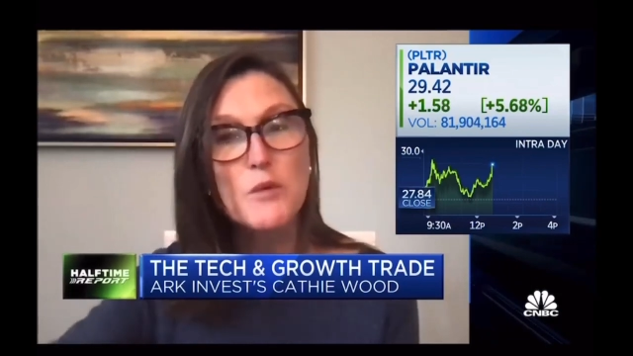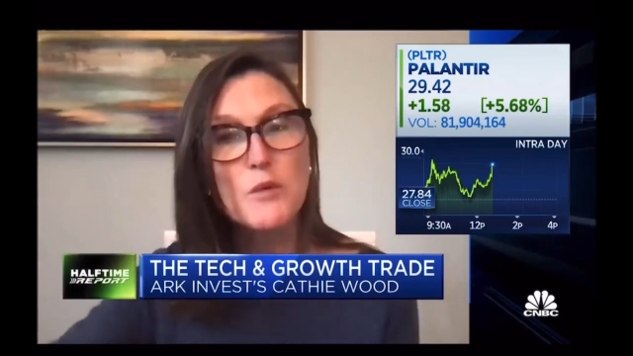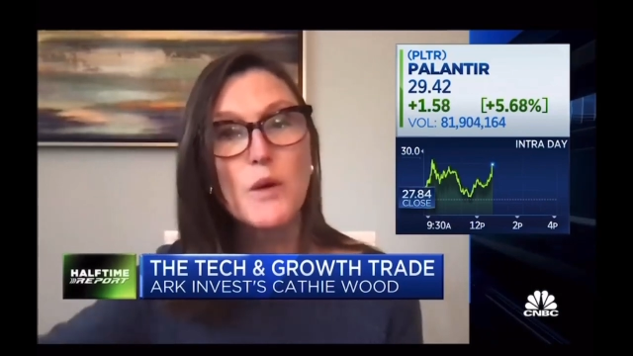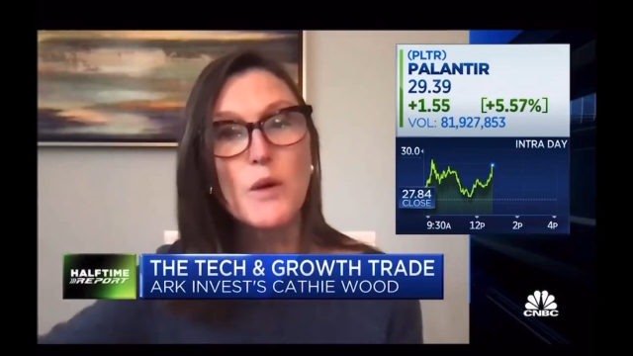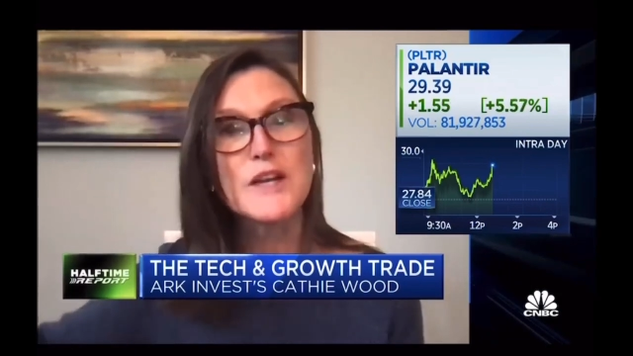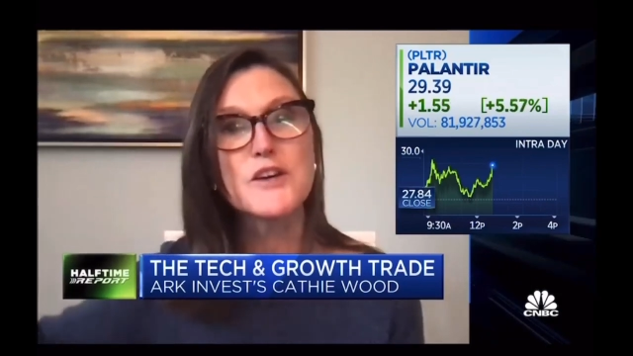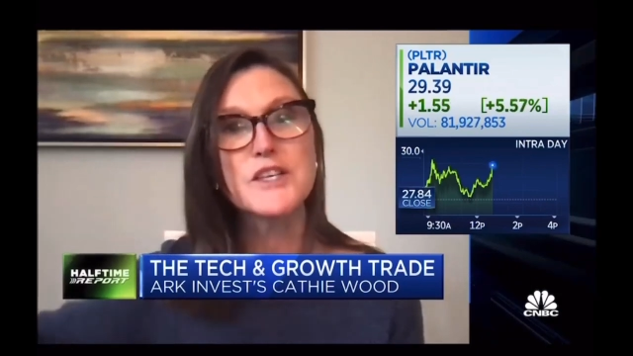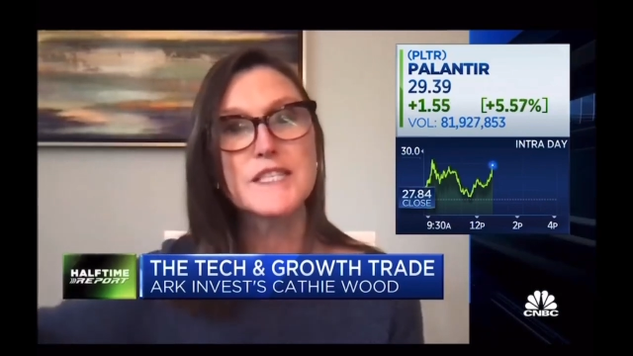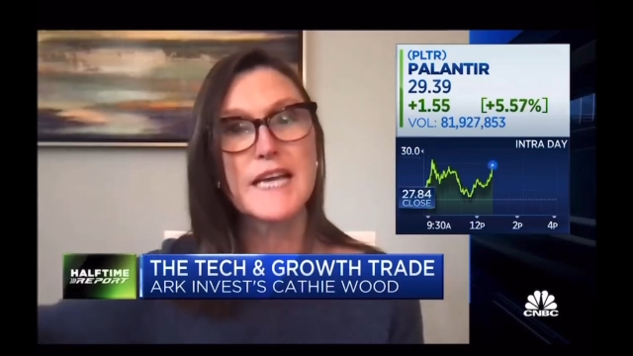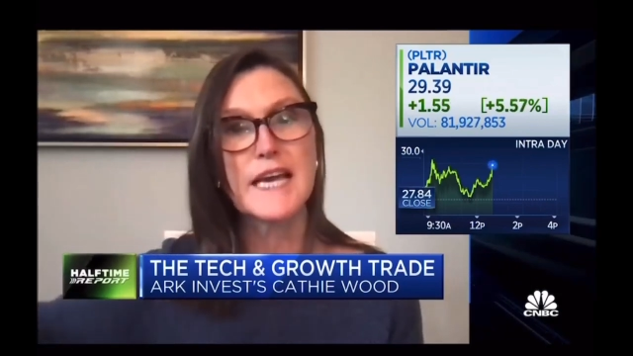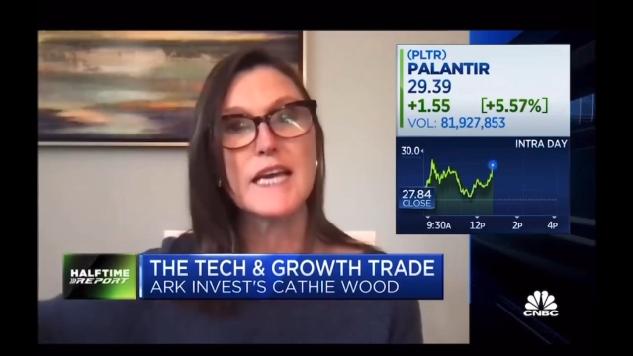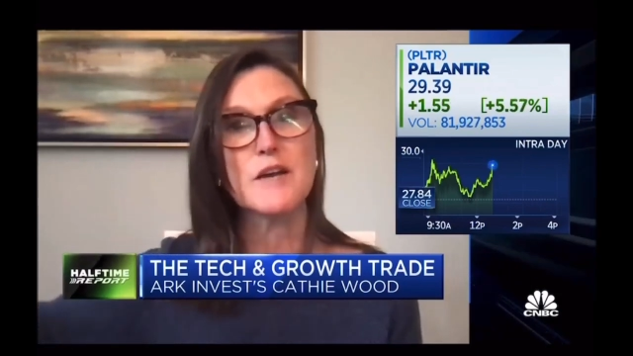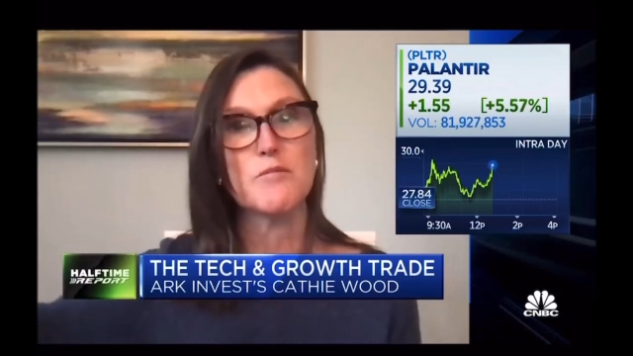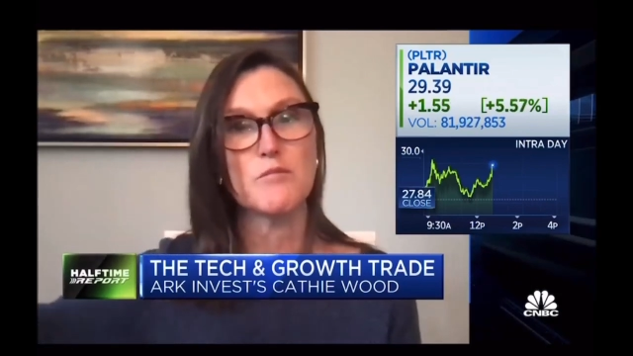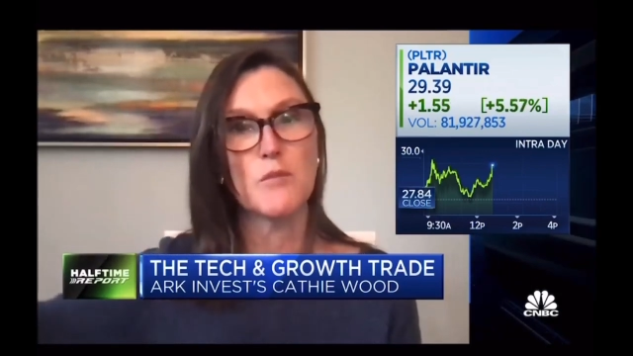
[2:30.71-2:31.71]

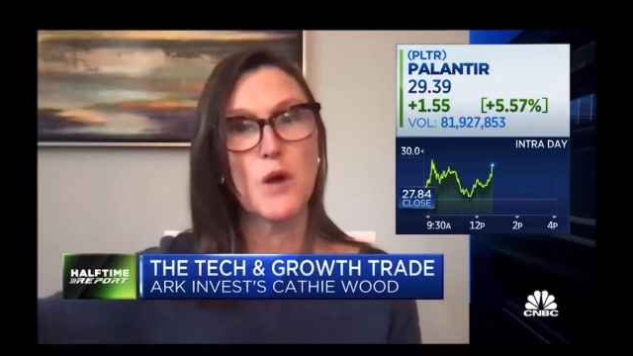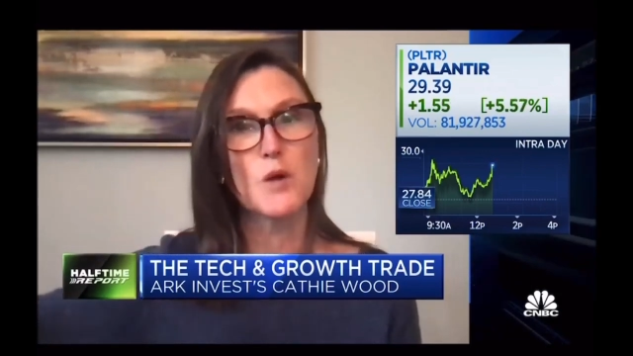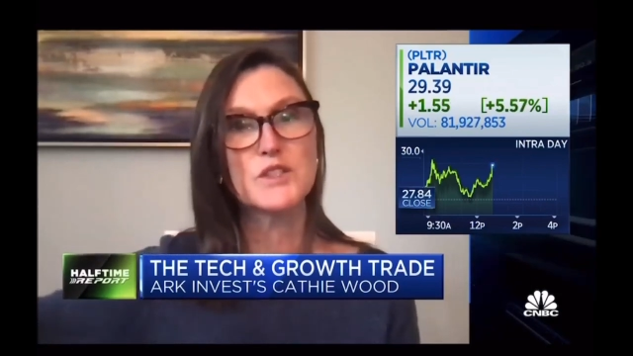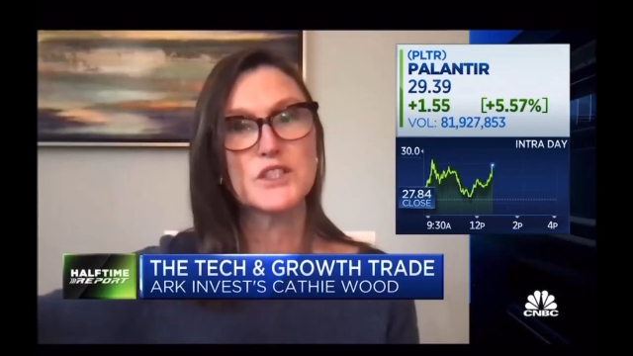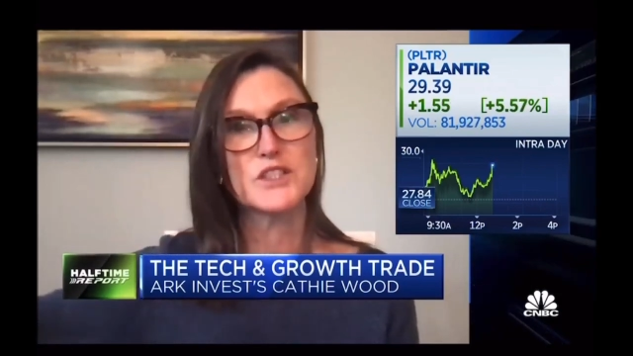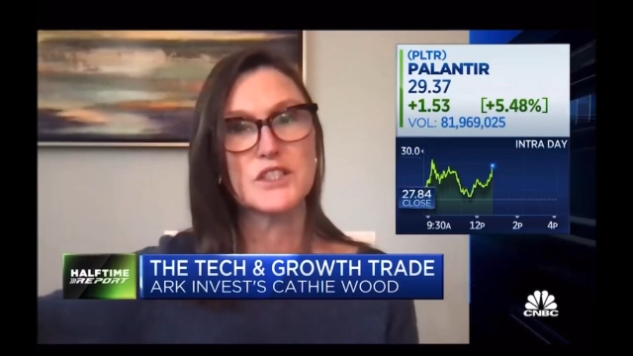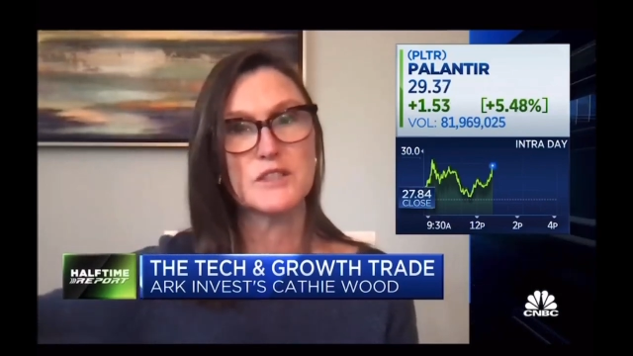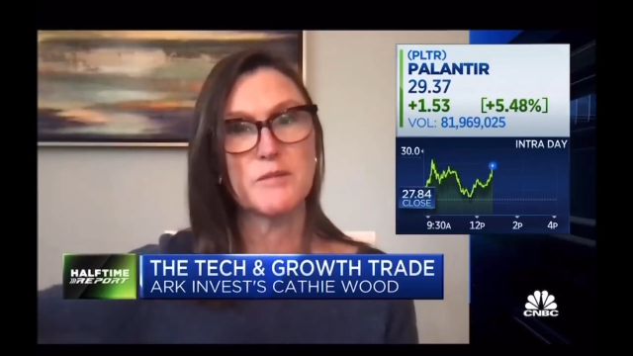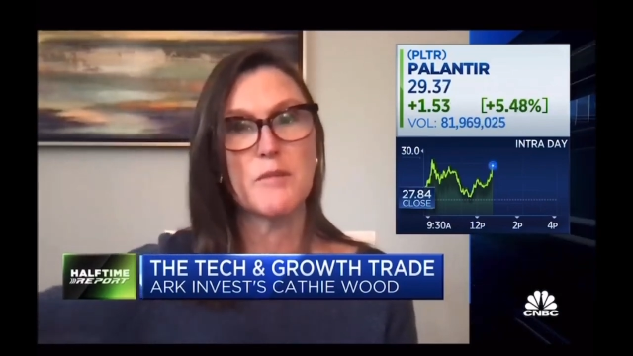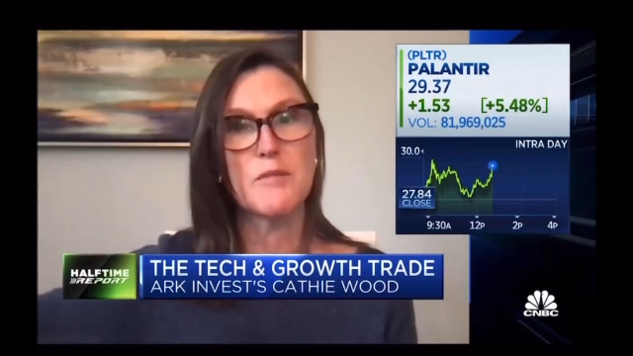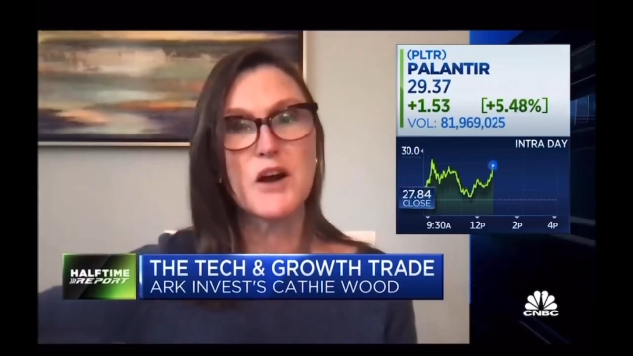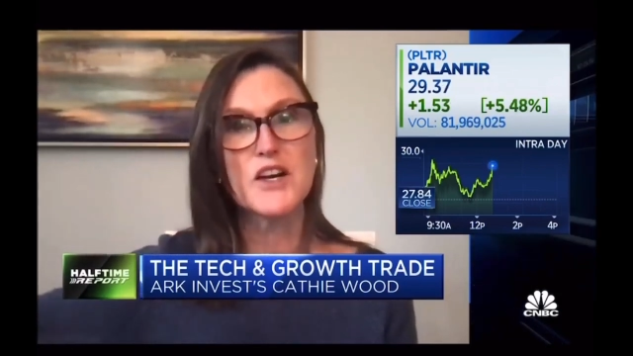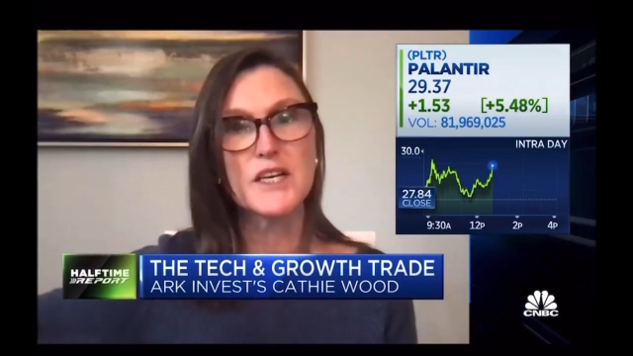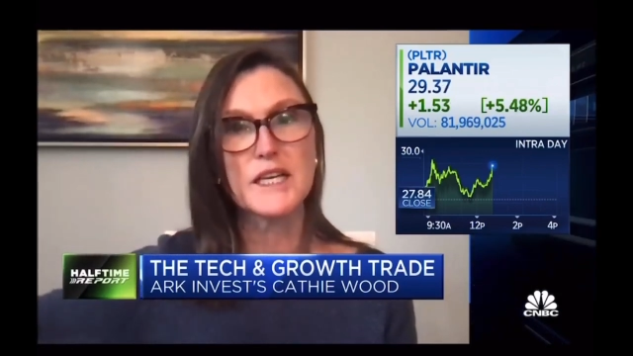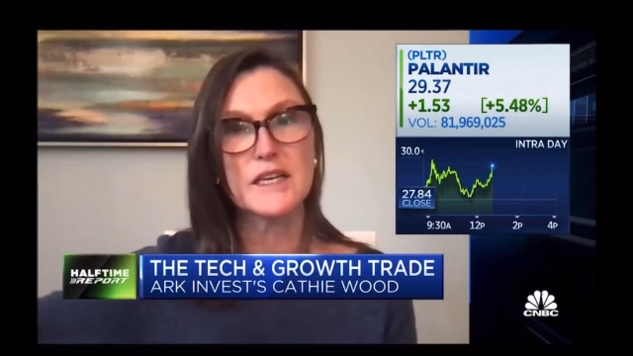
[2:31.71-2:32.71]
winner-take-most
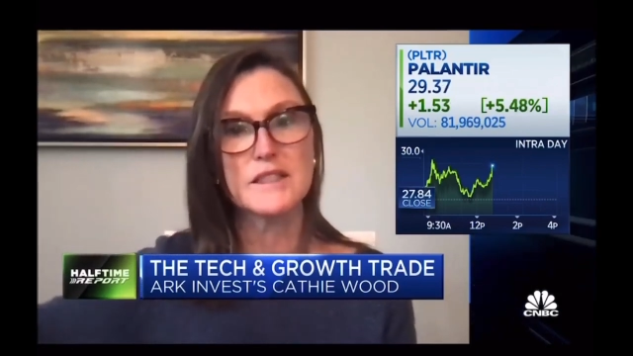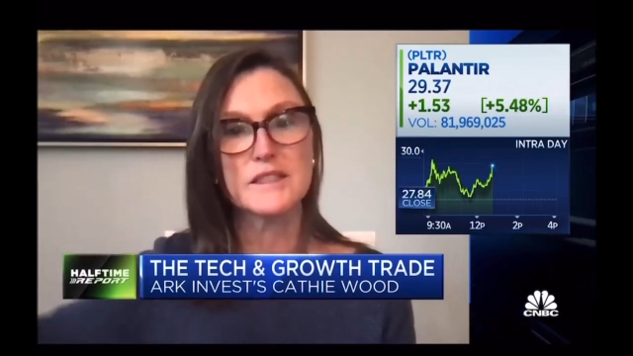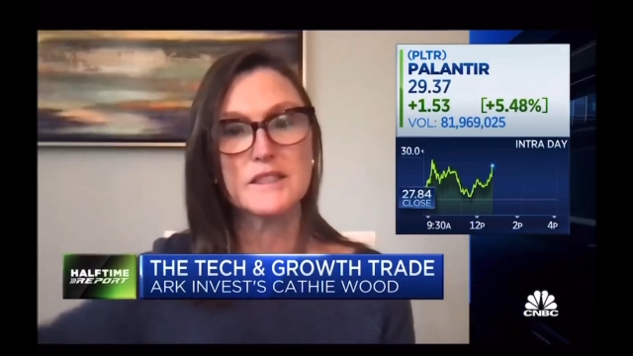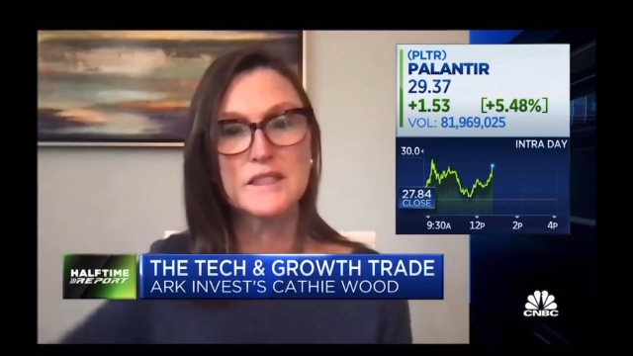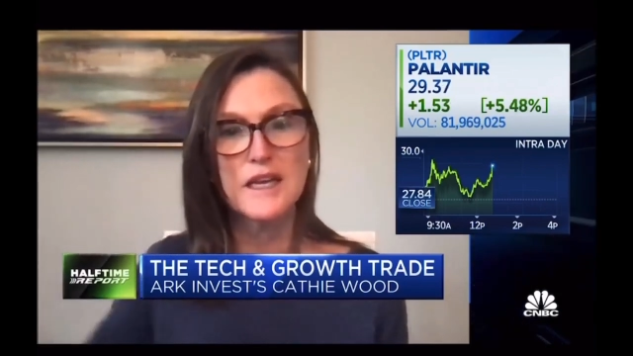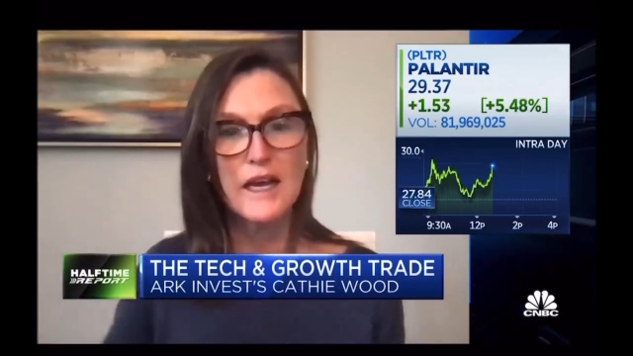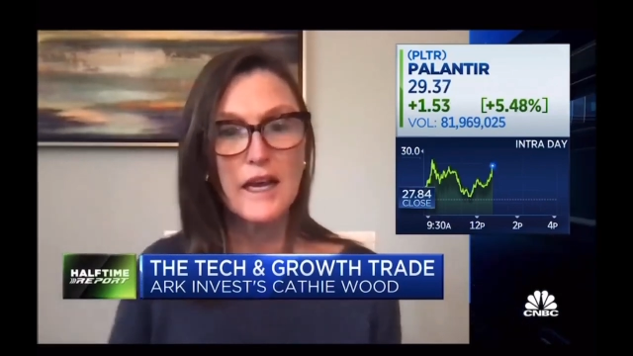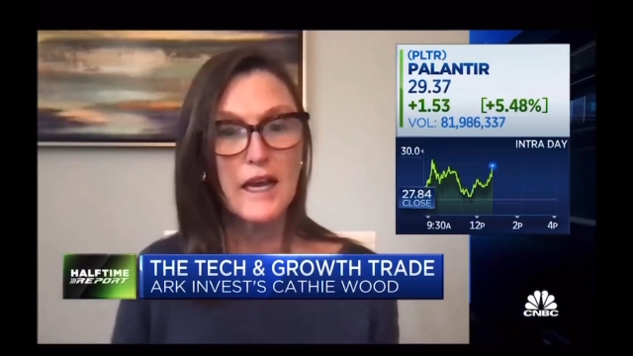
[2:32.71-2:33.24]
markets.